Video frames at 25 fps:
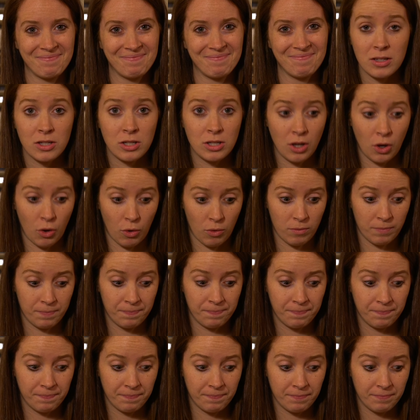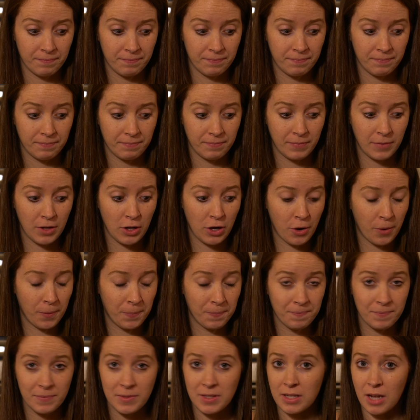So,
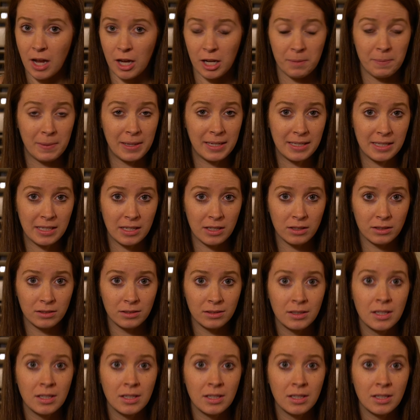it's not a big deal.